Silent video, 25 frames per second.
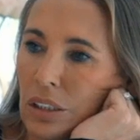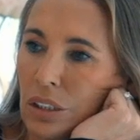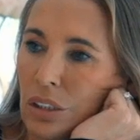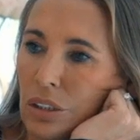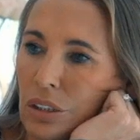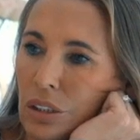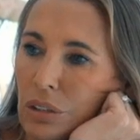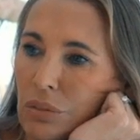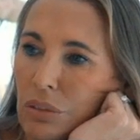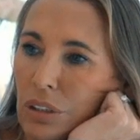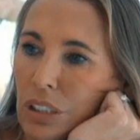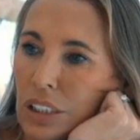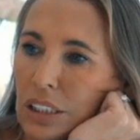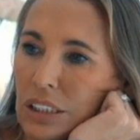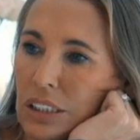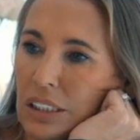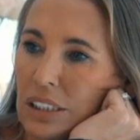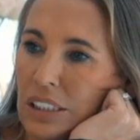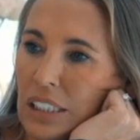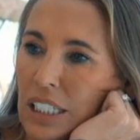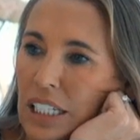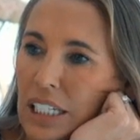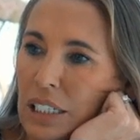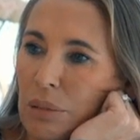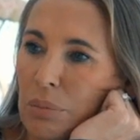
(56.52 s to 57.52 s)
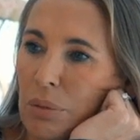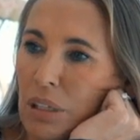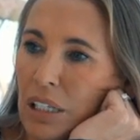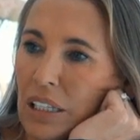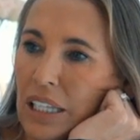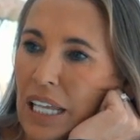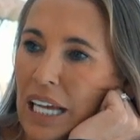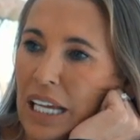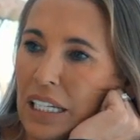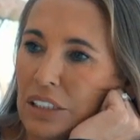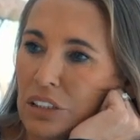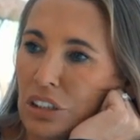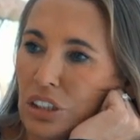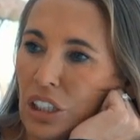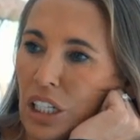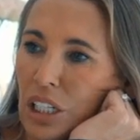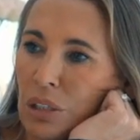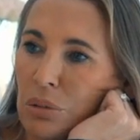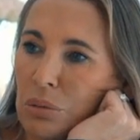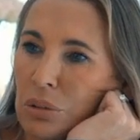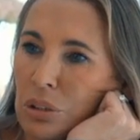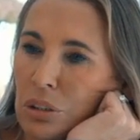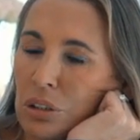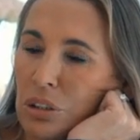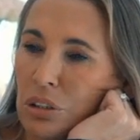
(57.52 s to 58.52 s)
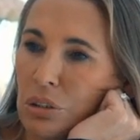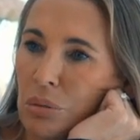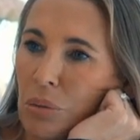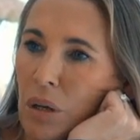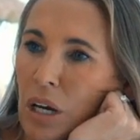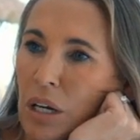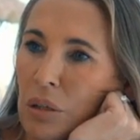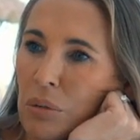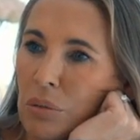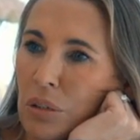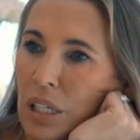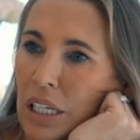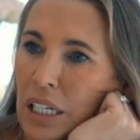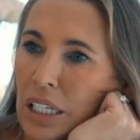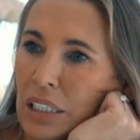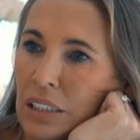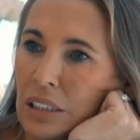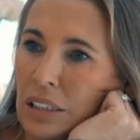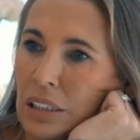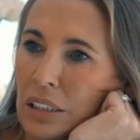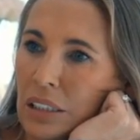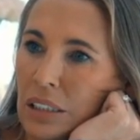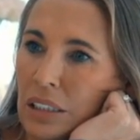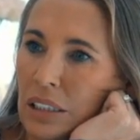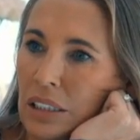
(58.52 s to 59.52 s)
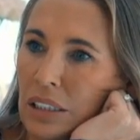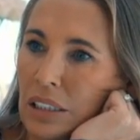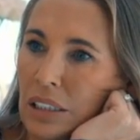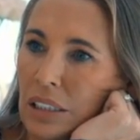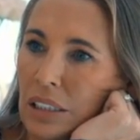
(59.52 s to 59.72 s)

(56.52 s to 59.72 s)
You can really see where that shoulder's swollen. So, it's